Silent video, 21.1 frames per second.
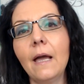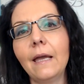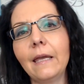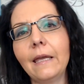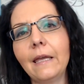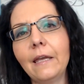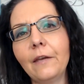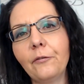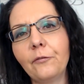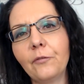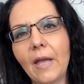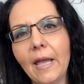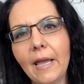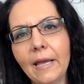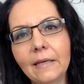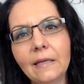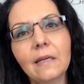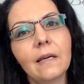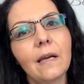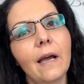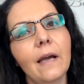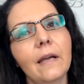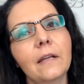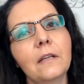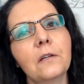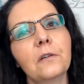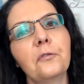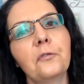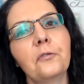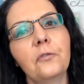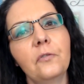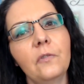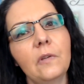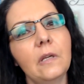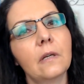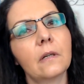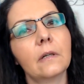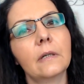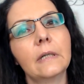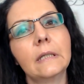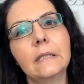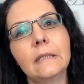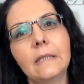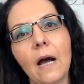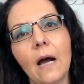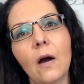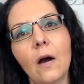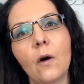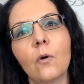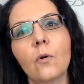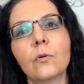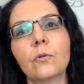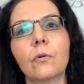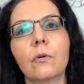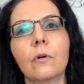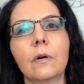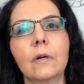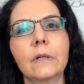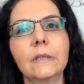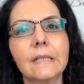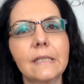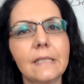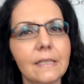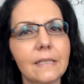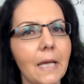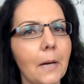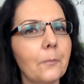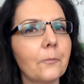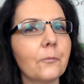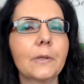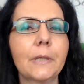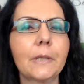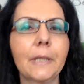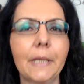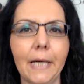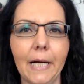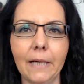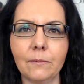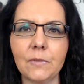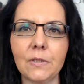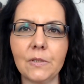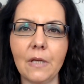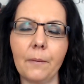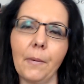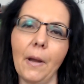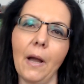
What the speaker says: if any kind of fear or doubt or discomfort comes up,